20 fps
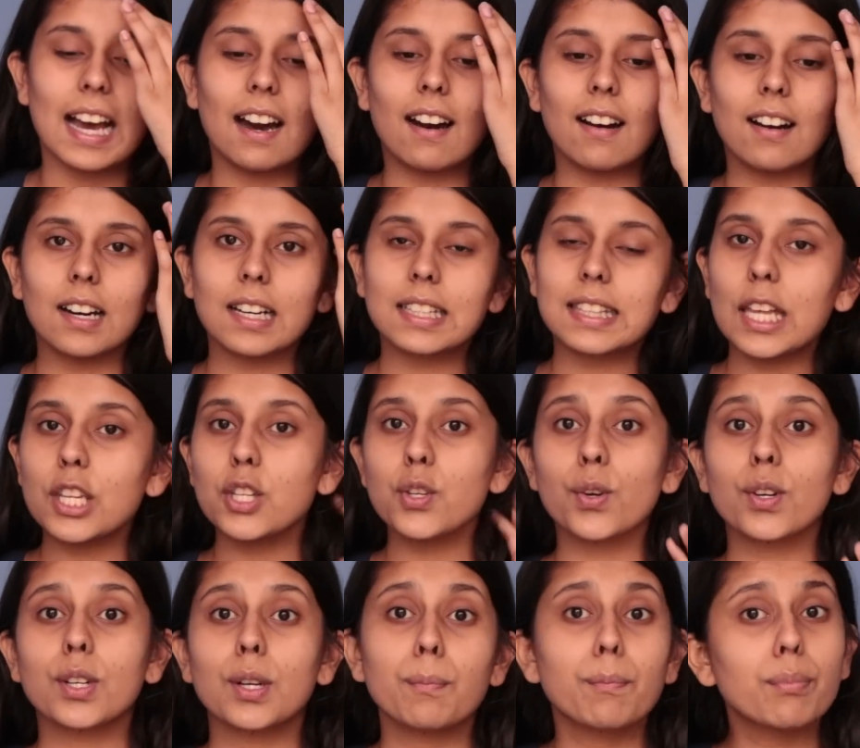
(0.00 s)
Then you're
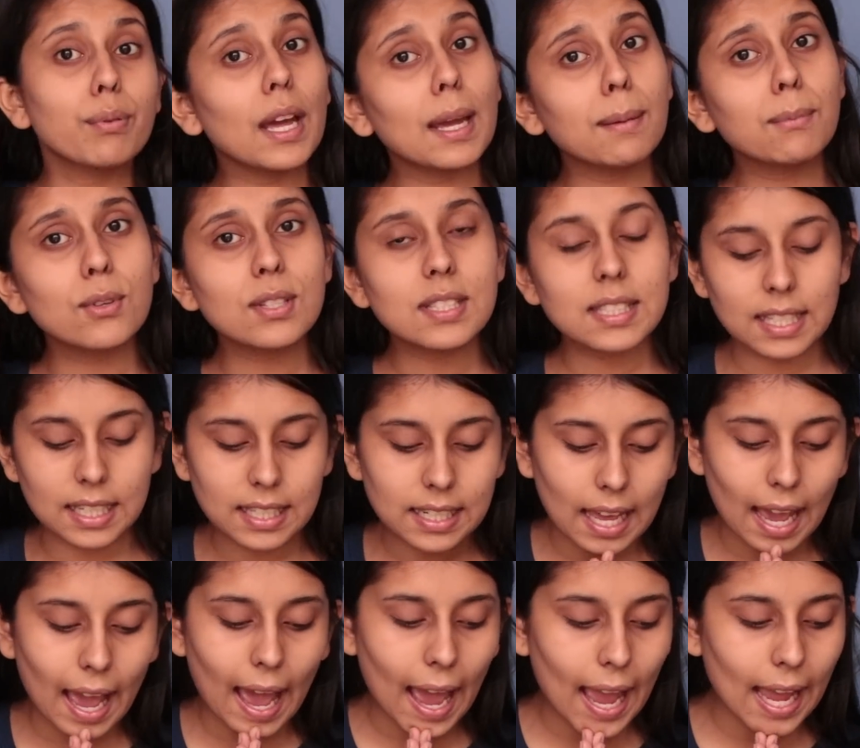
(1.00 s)
gonna prime your skin,
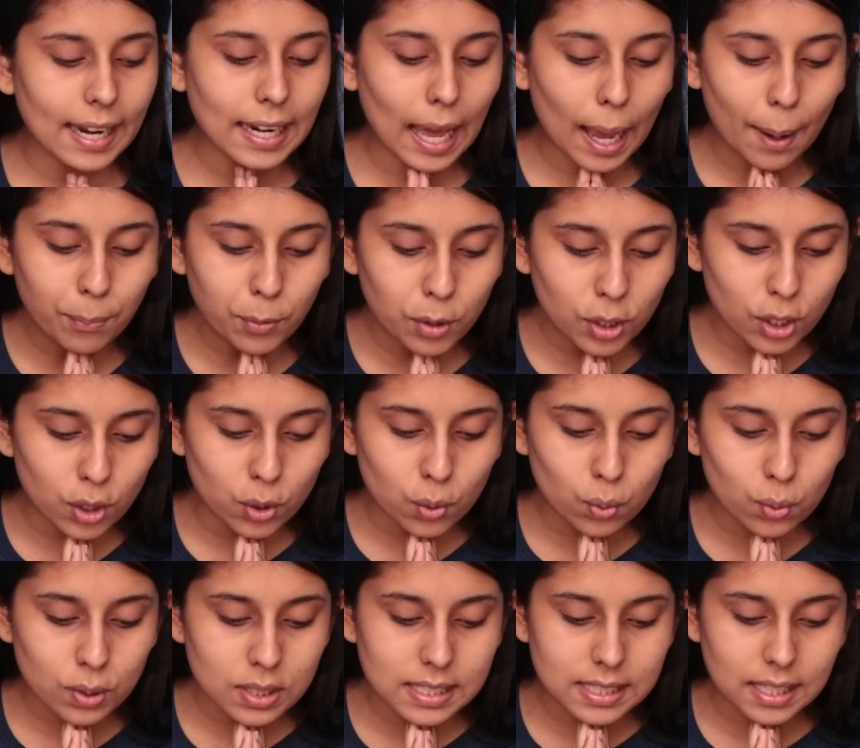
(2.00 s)
and I'm gonna
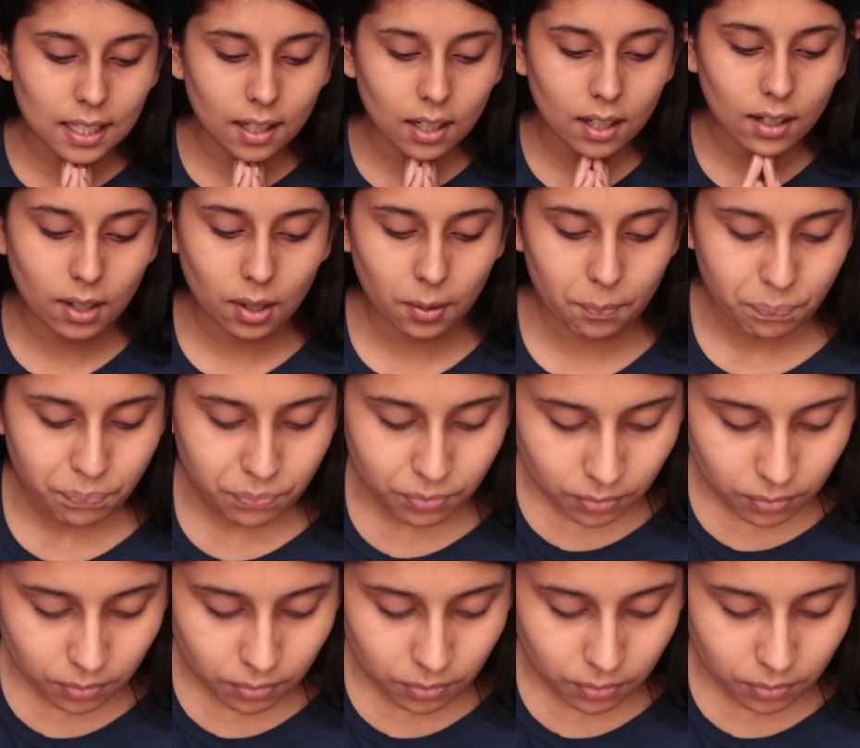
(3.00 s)
use the